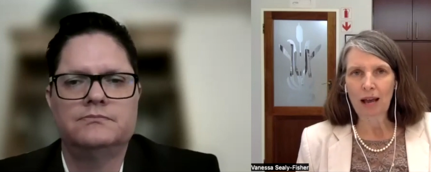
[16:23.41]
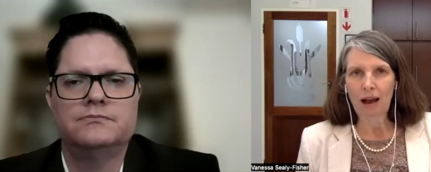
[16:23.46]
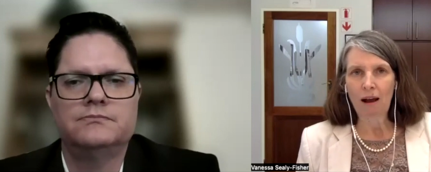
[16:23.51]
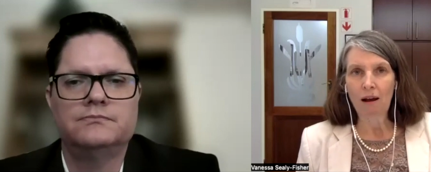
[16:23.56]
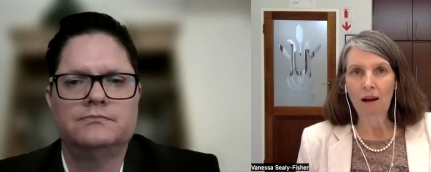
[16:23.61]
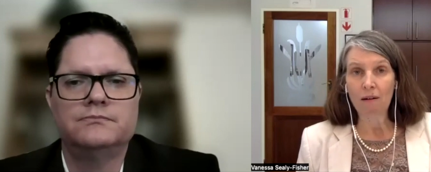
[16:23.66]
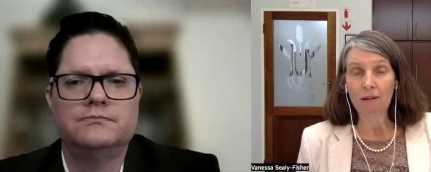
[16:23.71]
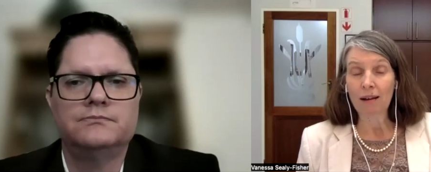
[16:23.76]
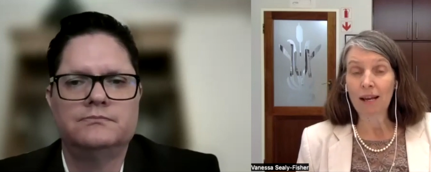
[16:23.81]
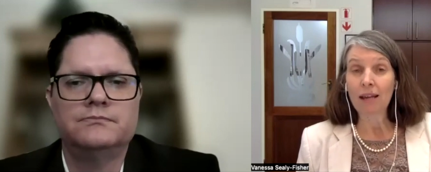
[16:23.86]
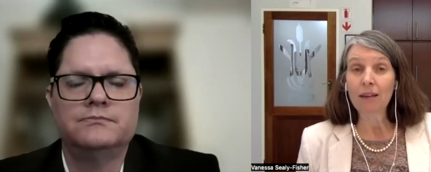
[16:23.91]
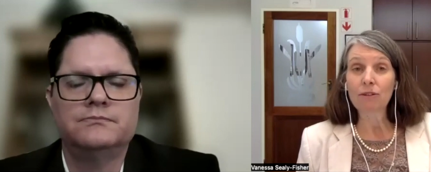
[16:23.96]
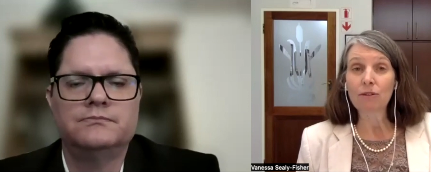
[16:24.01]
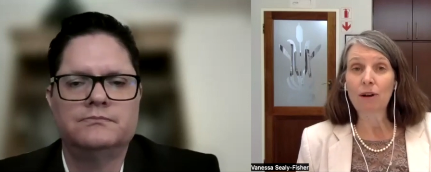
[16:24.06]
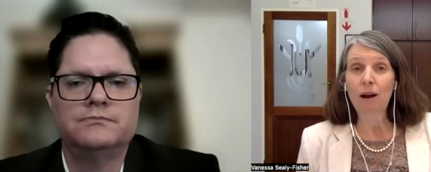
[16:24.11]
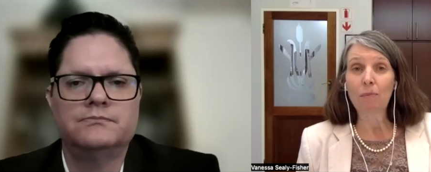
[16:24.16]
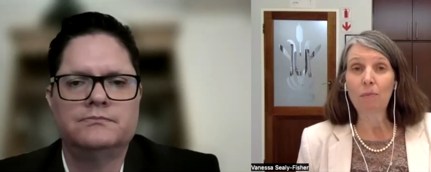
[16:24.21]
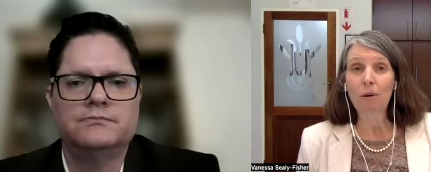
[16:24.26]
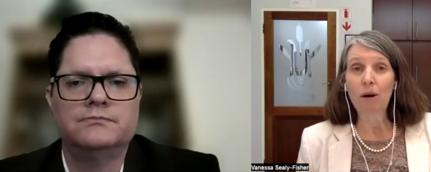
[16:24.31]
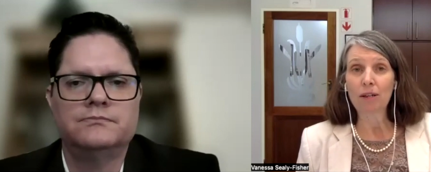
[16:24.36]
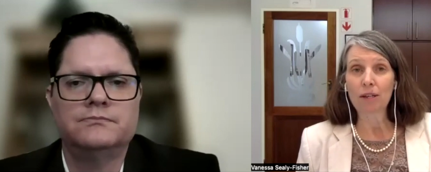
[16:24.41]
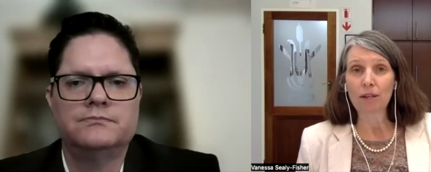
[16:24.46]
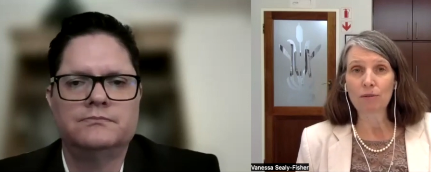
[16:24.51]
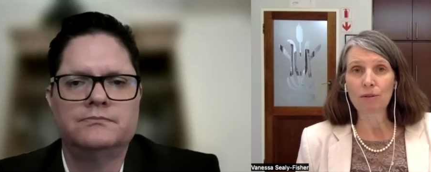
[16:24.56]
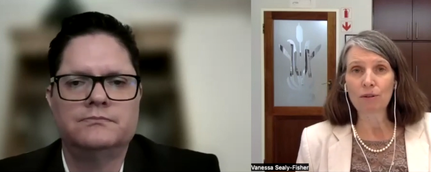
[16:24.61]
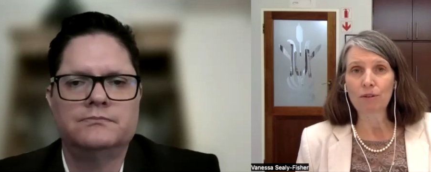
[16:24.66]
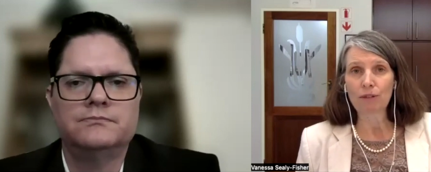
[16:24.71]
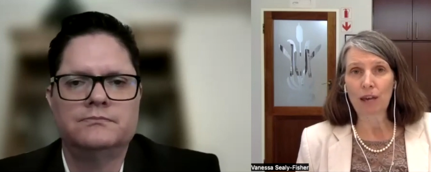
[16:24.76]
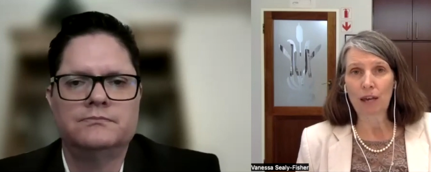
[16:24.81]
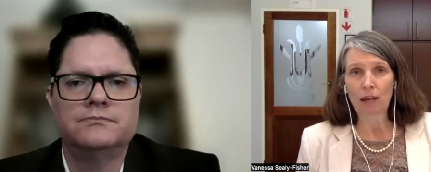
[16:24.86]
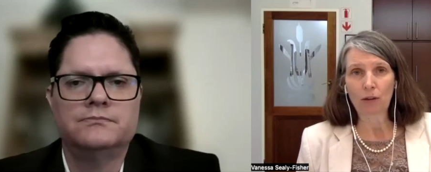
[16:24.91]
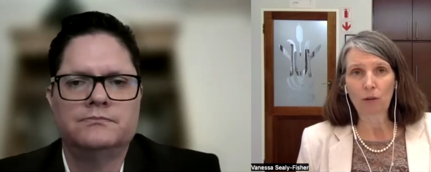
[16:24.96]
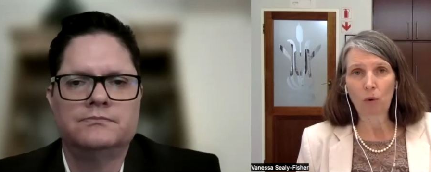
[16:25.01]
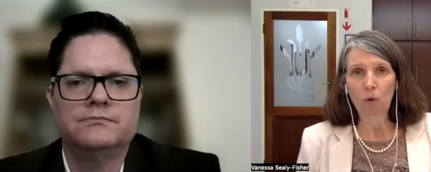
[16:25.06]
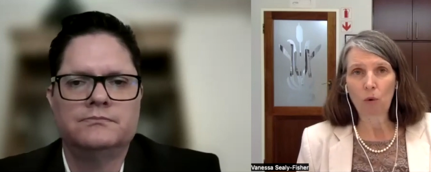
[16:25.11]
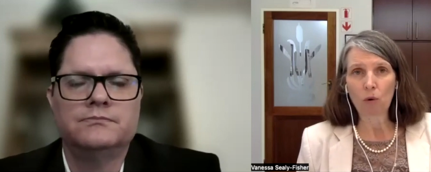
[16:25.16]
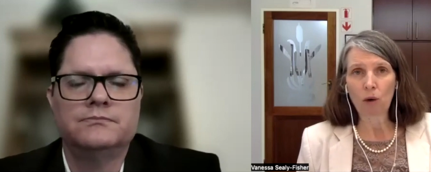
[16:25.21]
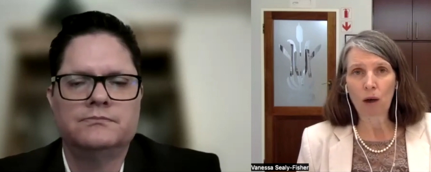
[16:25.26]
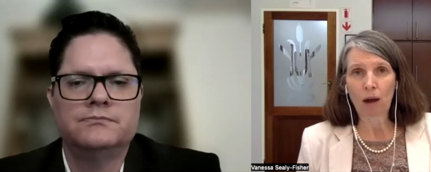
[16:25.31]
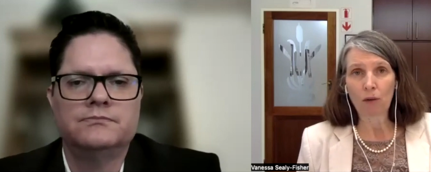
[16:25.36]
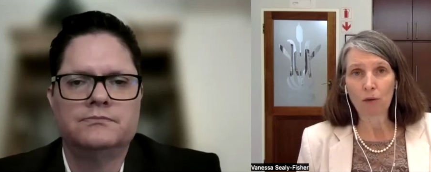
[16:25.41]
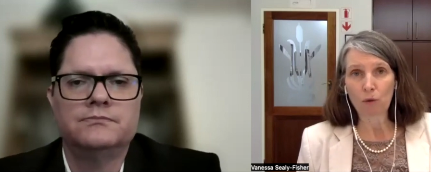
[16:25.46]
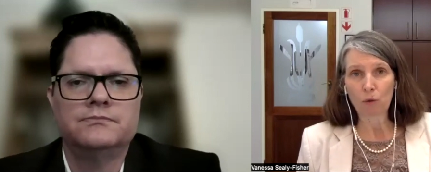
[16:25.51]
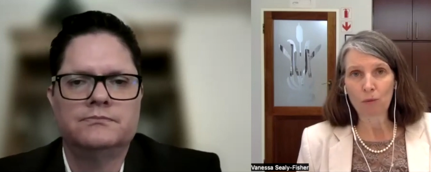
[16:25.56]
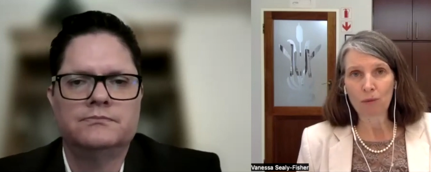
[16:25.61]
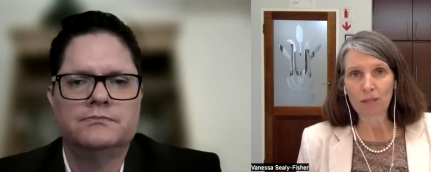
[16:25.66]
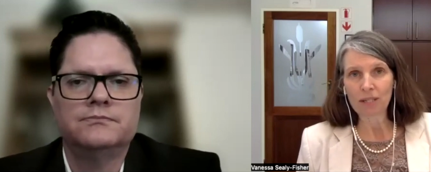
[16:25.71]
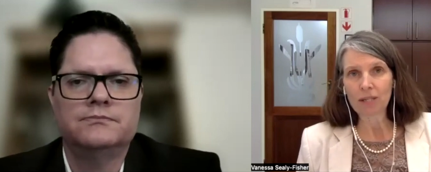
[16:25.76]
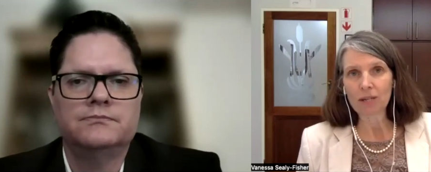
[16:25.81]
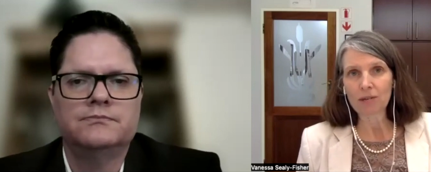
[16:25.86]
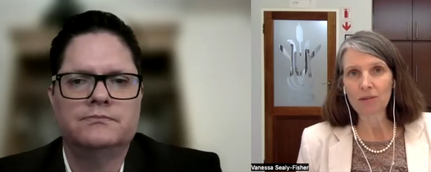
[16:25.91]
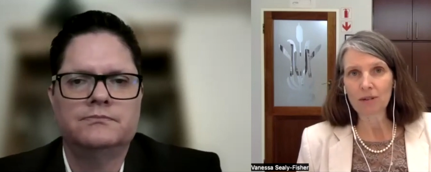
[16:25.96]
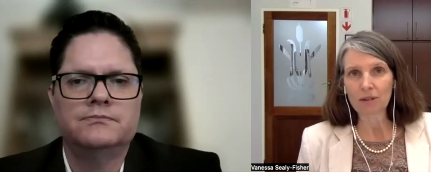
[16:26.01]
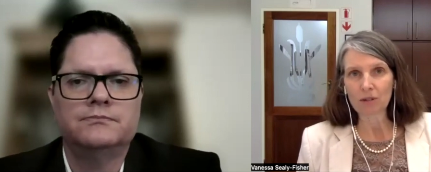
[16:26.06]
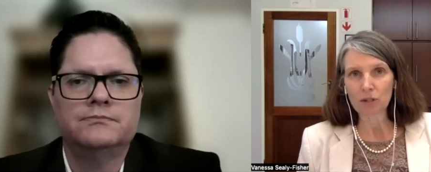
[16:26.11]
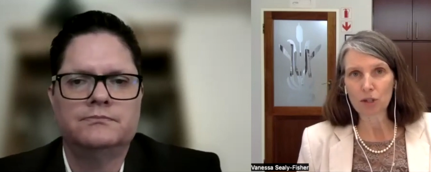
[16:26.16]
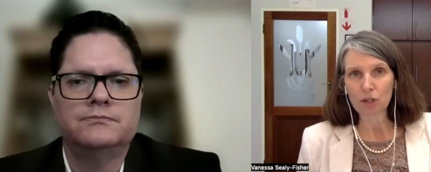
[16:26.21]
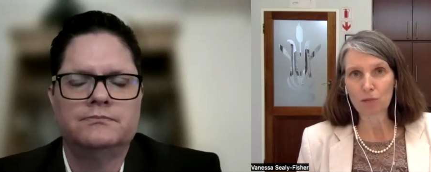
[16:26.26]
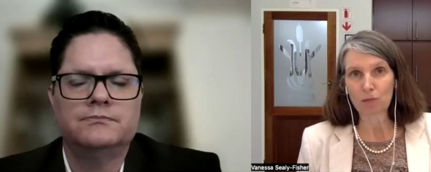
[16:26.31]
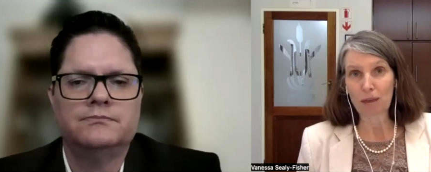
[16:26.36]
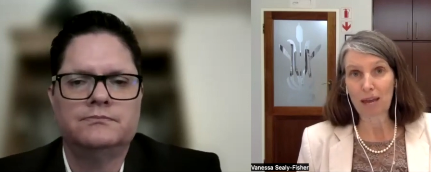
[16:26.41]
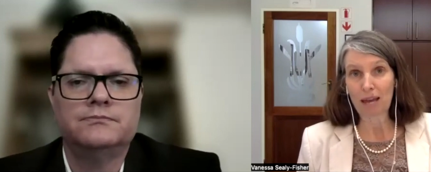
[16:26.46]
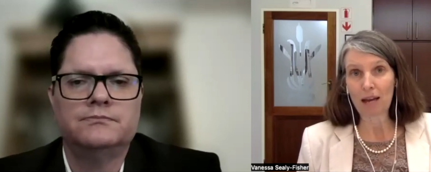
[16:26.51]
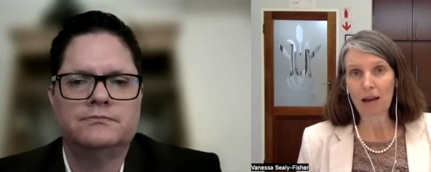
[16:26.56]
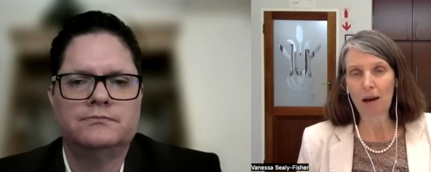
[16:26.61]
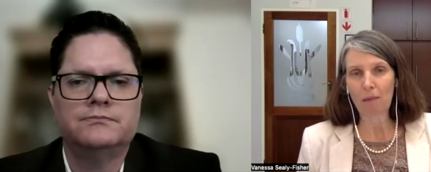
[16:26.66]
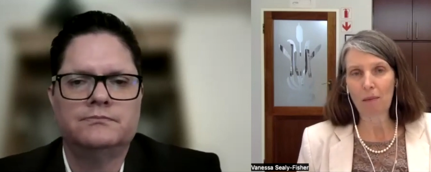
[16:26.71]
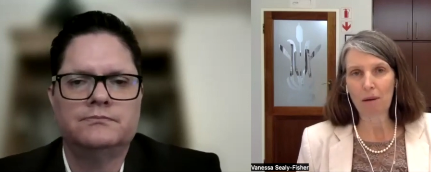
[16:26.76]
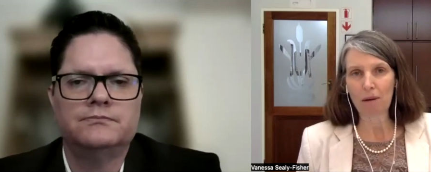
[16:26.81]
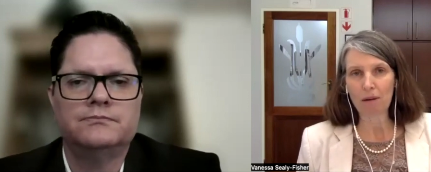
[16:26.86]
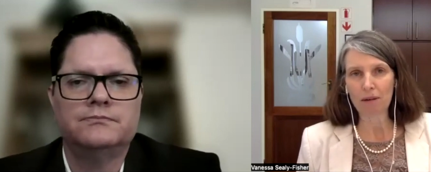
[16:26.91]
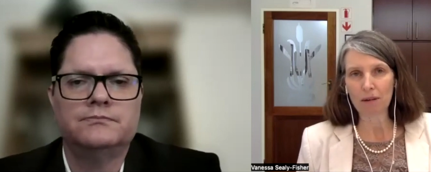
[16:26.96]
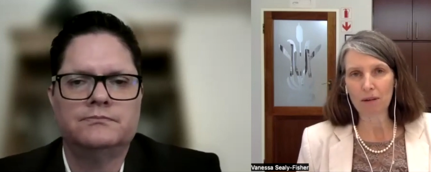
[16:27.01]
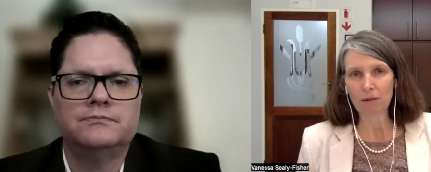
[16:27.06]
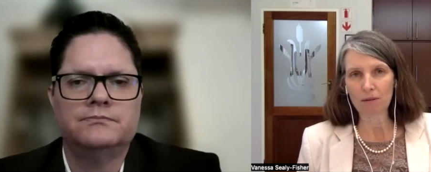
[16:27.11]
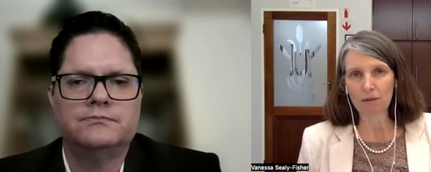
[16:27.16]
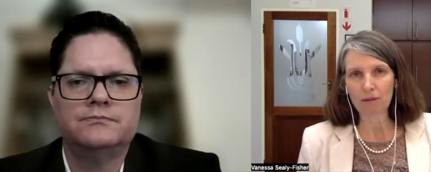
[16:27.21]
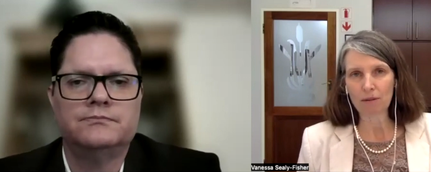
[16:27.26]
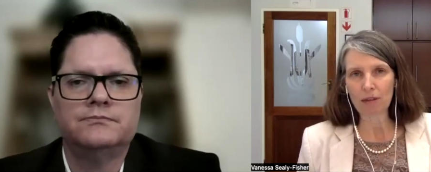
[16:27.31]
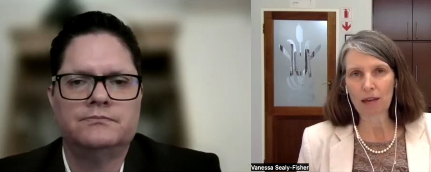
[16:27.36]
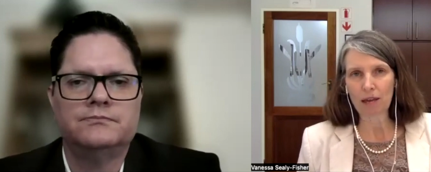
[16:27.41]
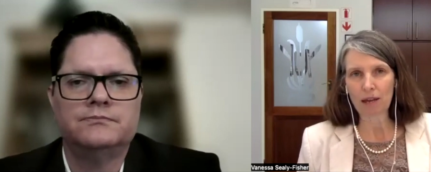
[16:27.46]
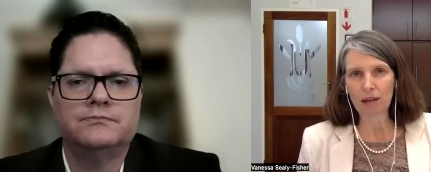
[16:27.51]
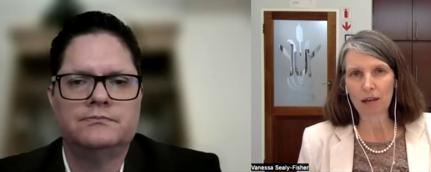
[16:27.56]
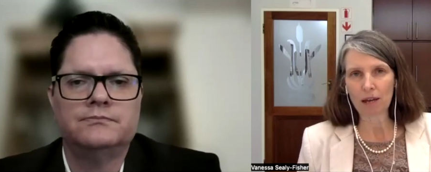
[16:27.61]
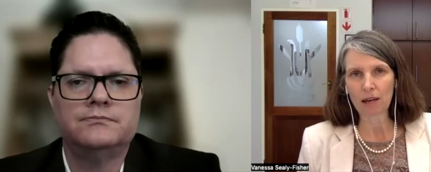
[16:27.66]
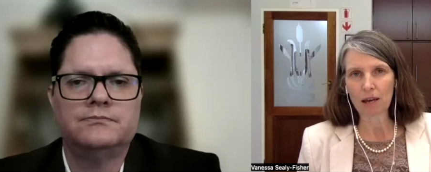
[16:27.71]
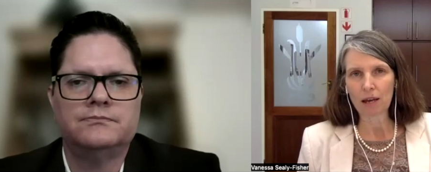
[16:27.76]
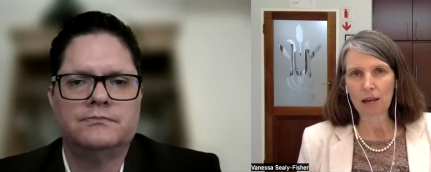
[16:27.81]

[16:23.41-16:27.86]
Speaker 1: our either our polyurethane or our raw materials to make our polyurethane?